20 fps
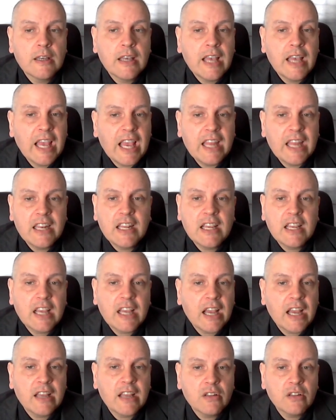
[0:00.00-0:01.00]
any
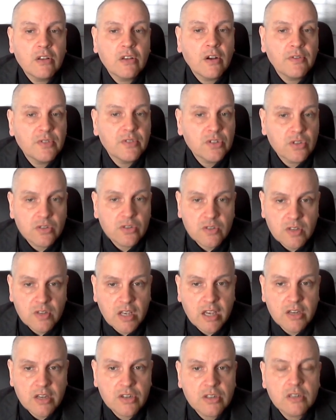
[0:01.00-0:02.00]
kind of
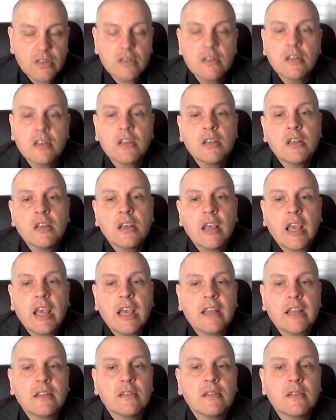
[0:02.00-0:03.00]
association
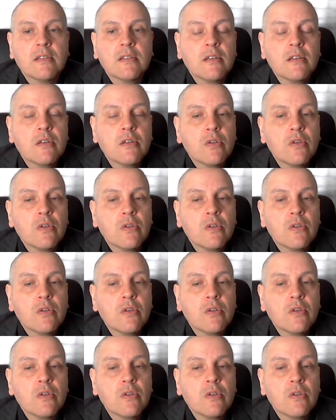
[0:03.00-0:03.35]
and